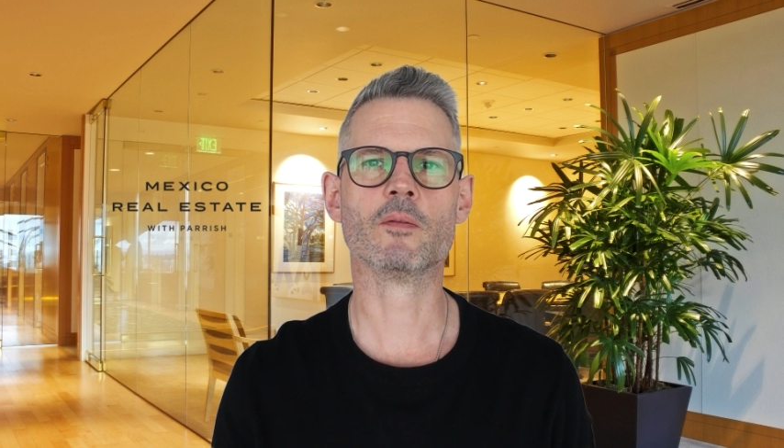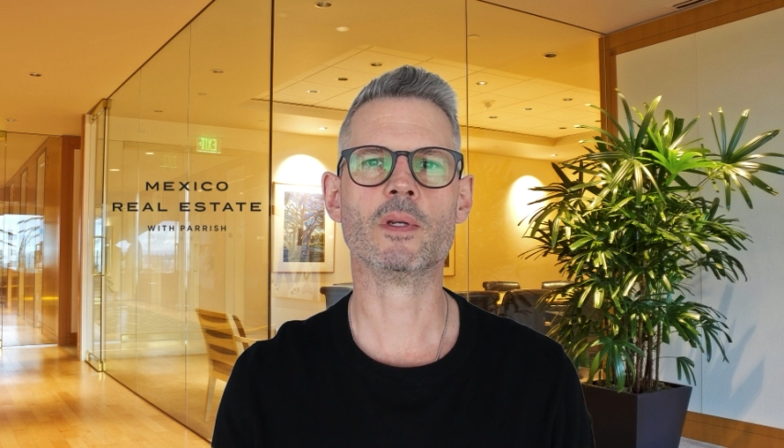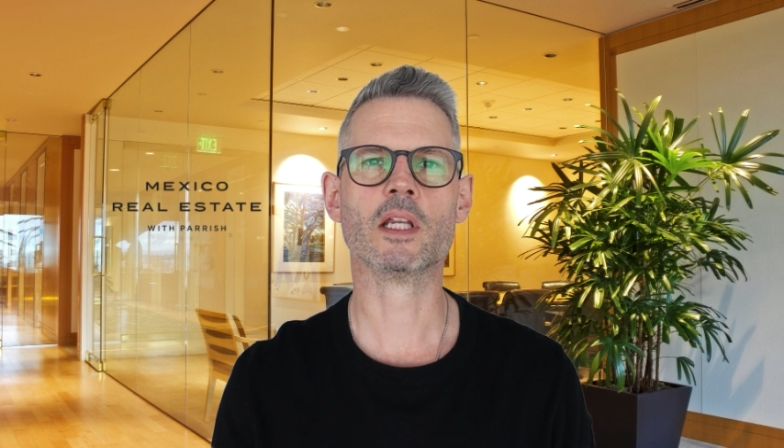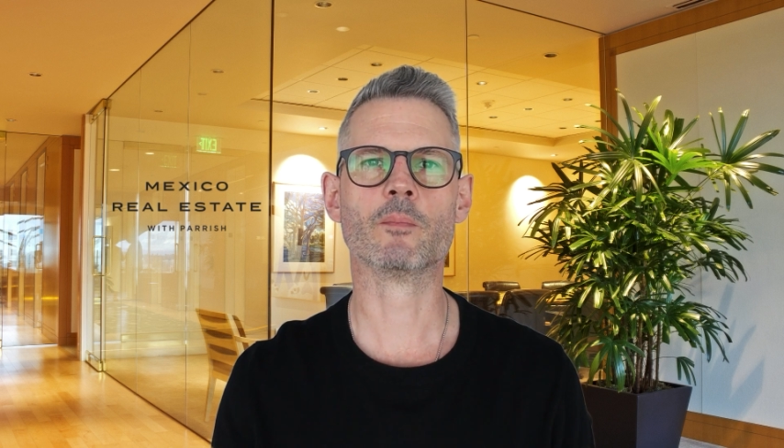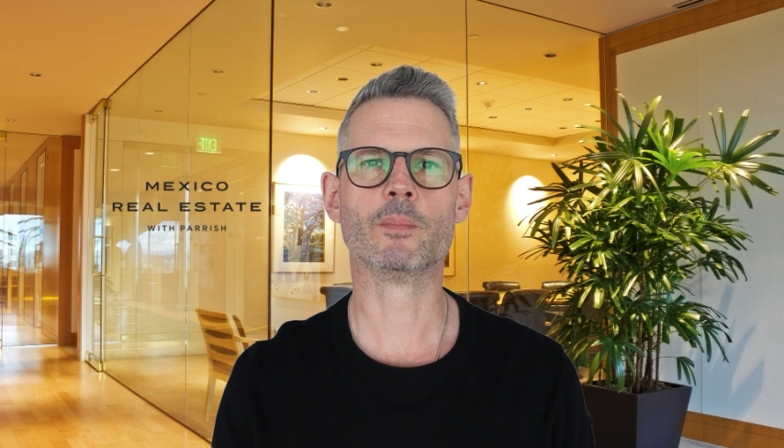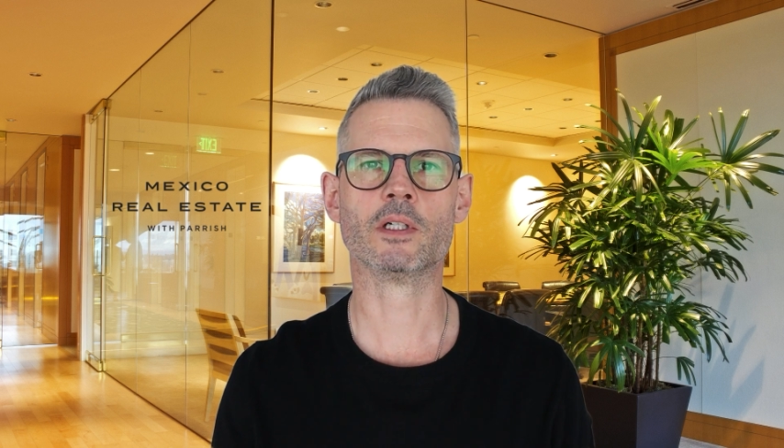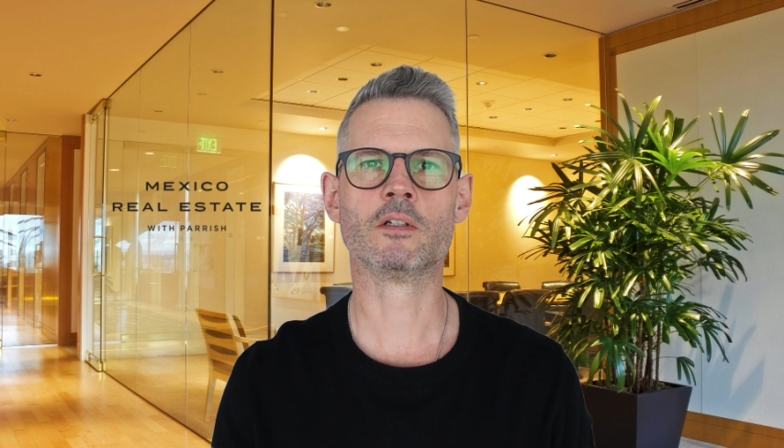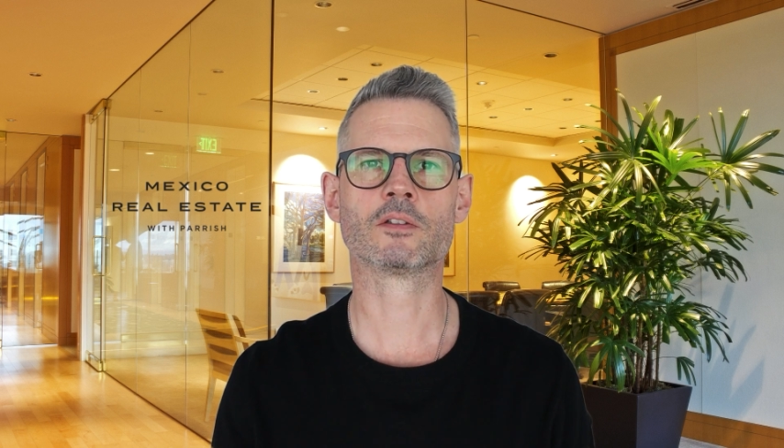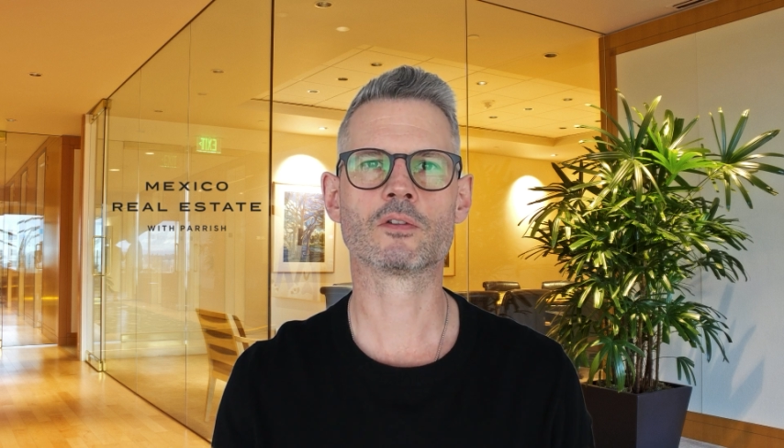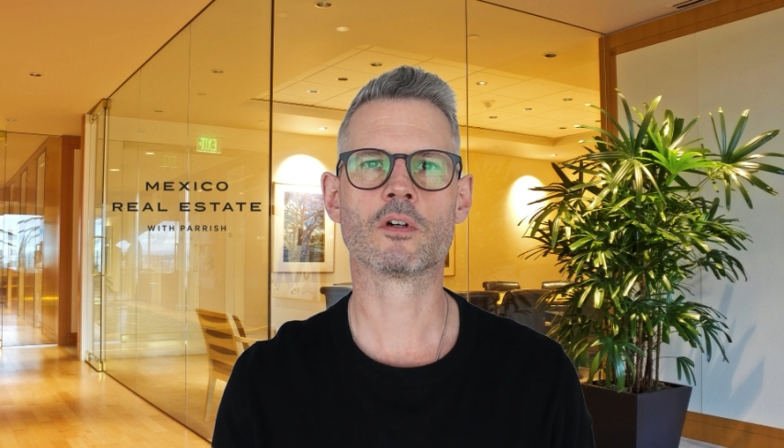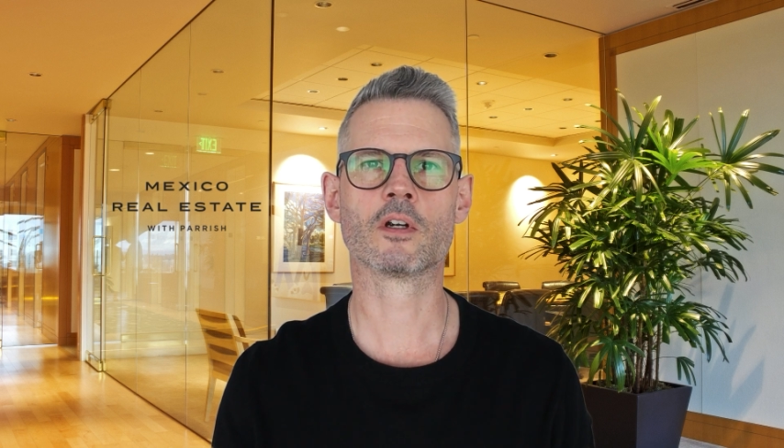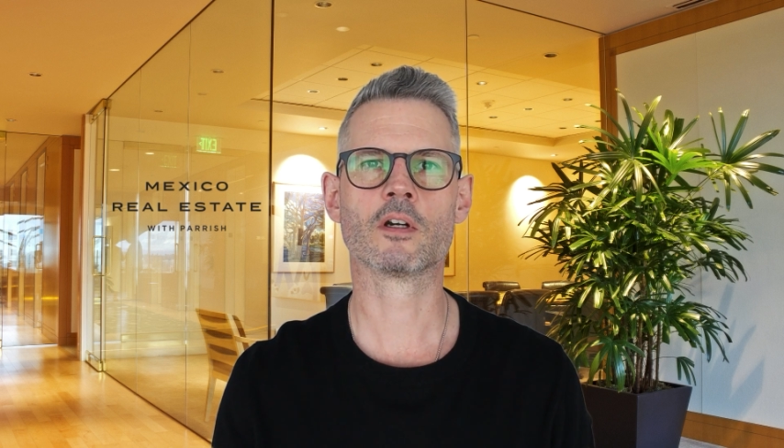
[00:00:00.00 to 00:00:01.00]
being
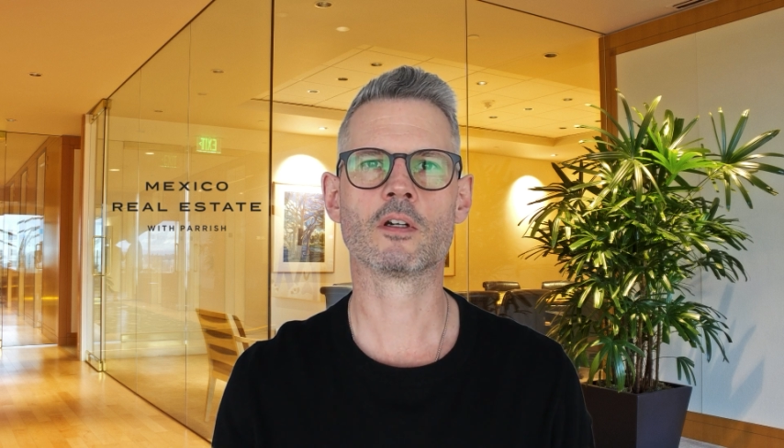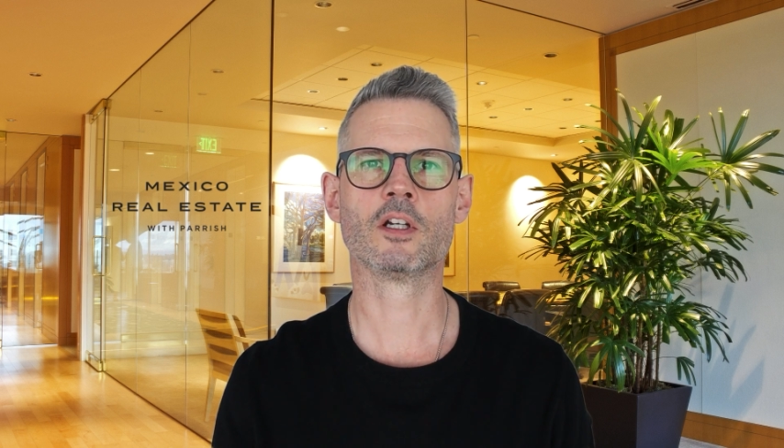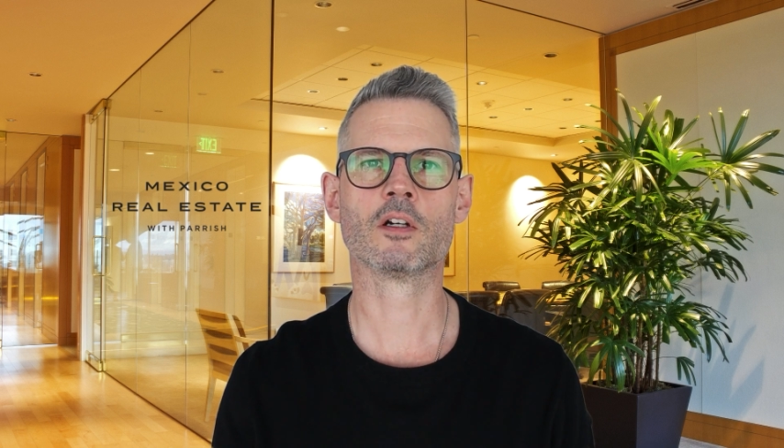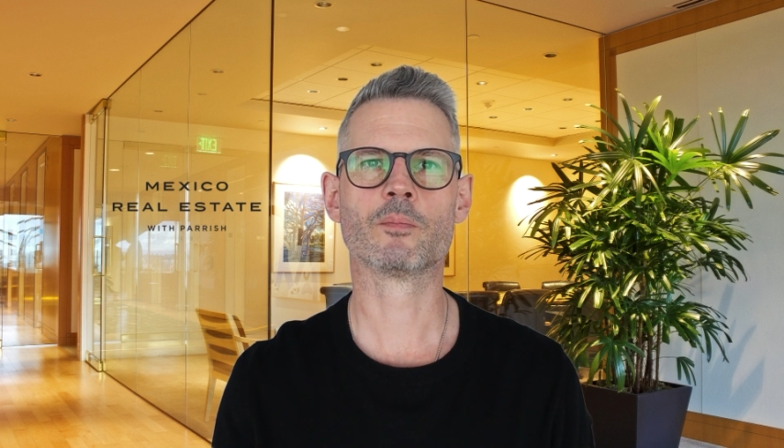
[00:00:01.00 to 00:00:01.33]
built or